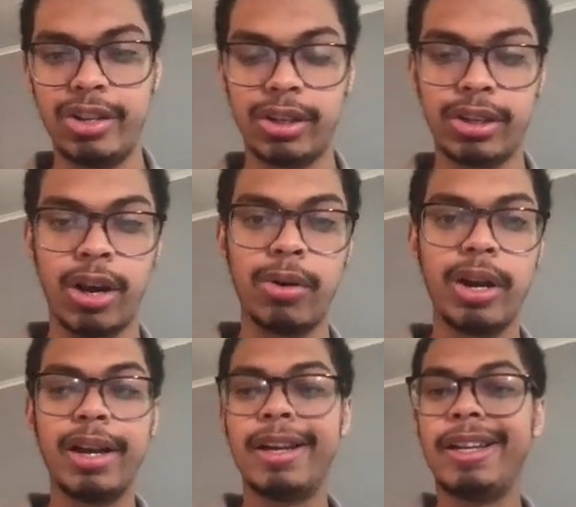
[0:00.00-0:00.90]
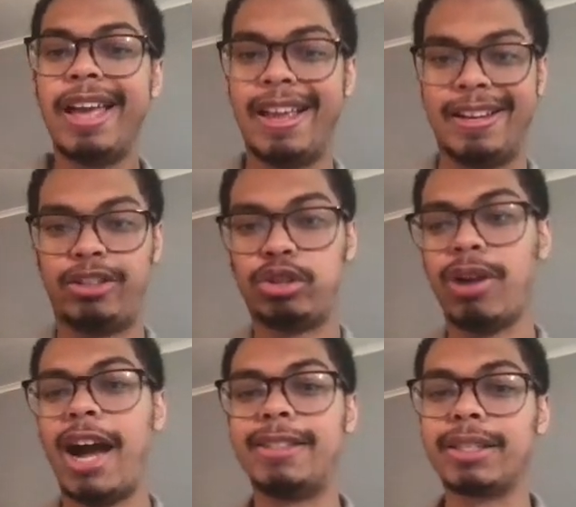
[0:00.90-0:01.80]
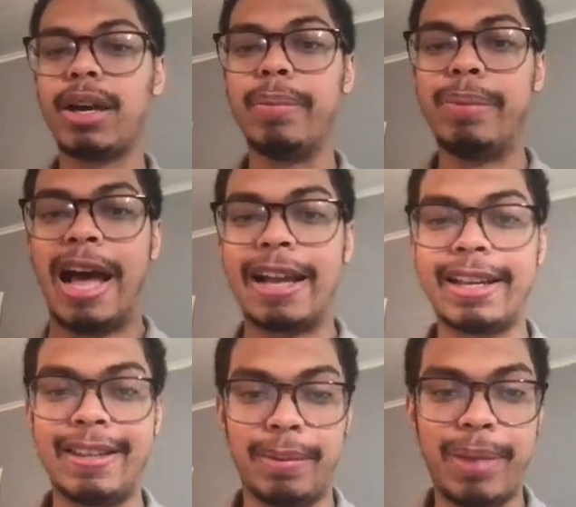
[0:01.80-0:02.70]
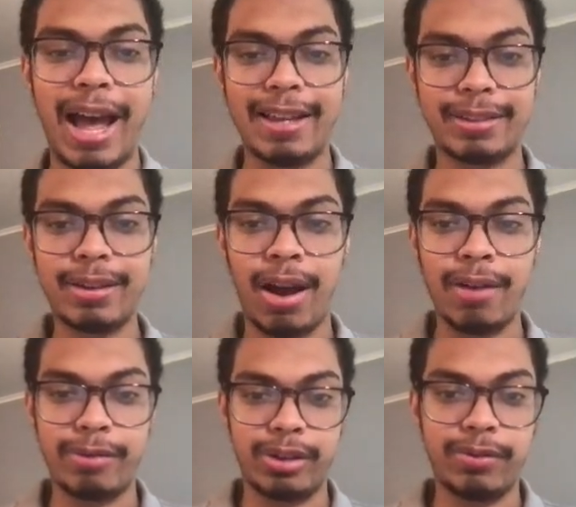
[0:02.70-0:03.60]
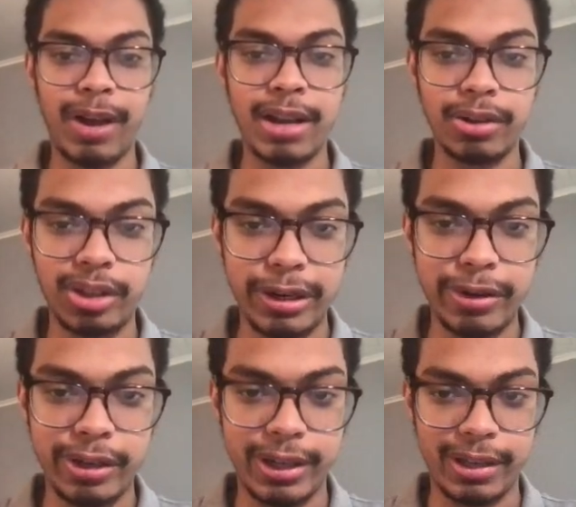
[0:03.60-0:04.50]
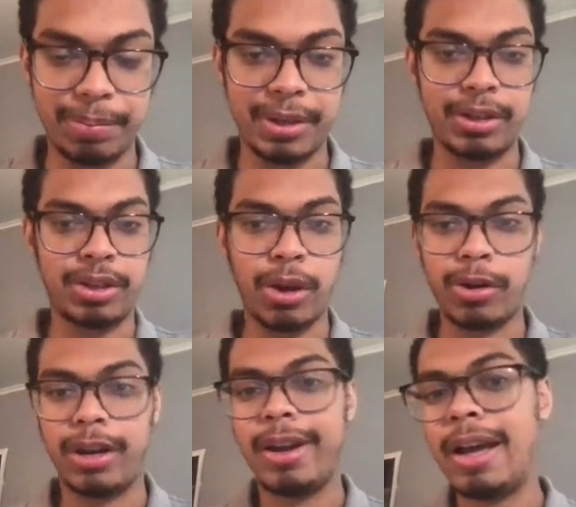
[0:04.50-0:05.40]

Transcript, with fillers: ago, and he tried to come back in the past conference final series against Minnesota,